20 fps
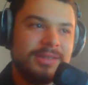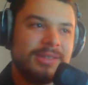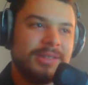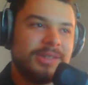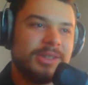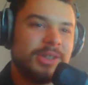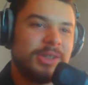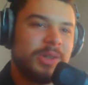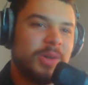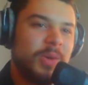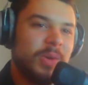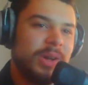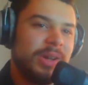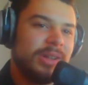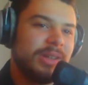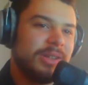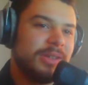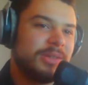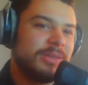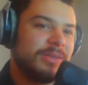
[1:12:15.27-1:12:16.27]
just
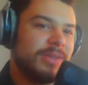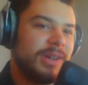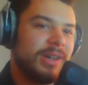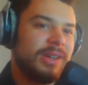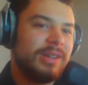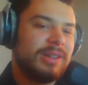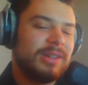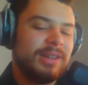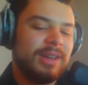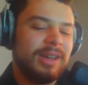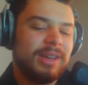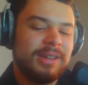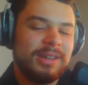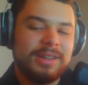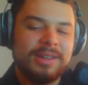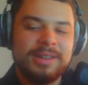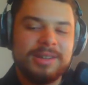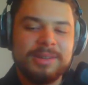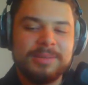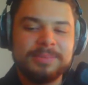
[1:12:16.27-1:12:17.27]
quickly as fuck, like
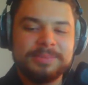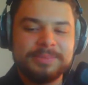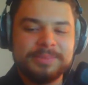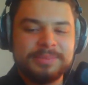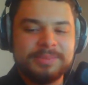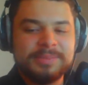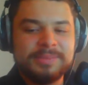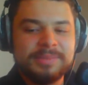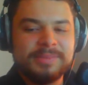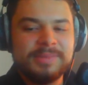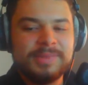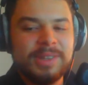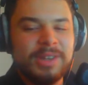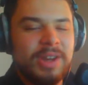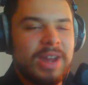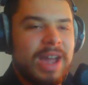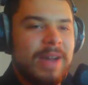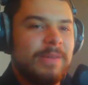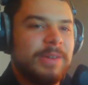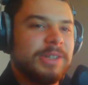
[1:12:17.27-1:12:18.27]

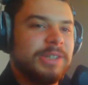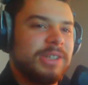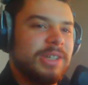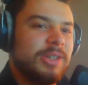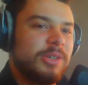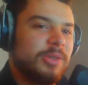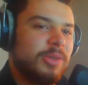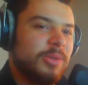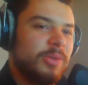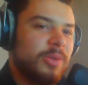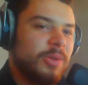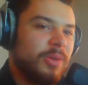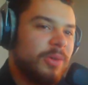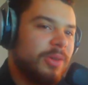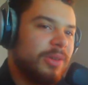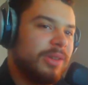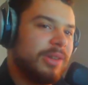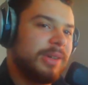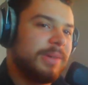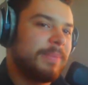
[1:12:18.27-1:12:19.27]
you're having a seizure through the
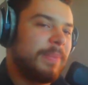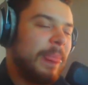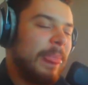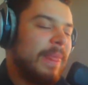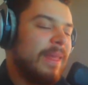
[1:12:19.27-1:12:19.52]
whole thing,